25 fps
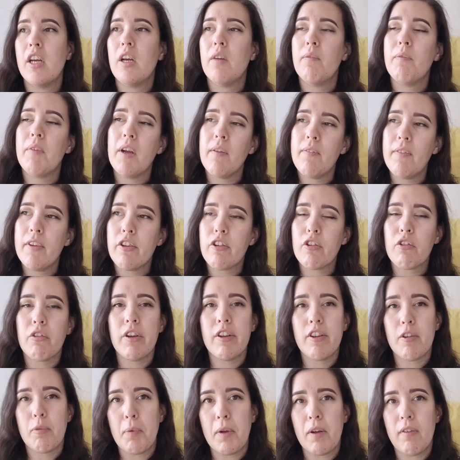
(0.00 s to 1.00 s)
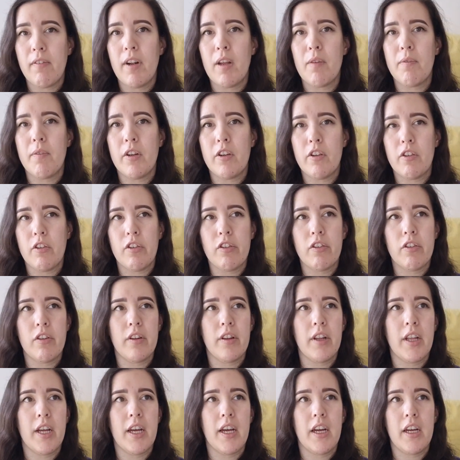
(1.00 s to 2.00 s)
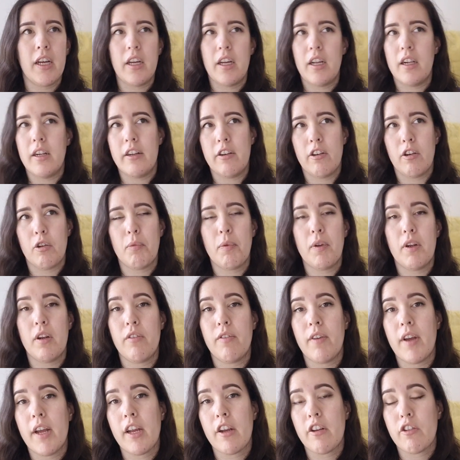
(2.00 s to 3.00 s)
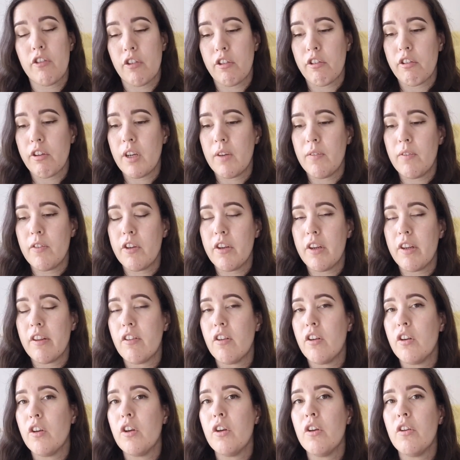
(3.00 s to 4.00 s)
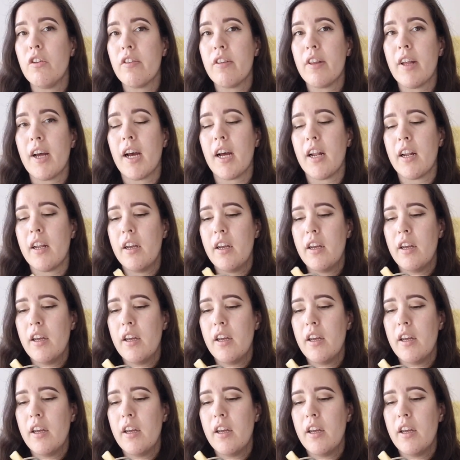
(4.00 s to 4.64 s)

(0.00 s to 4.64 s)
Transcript: maybe squeeze a bit of lemon juice in there, a little bit of extra cream cheese, and use that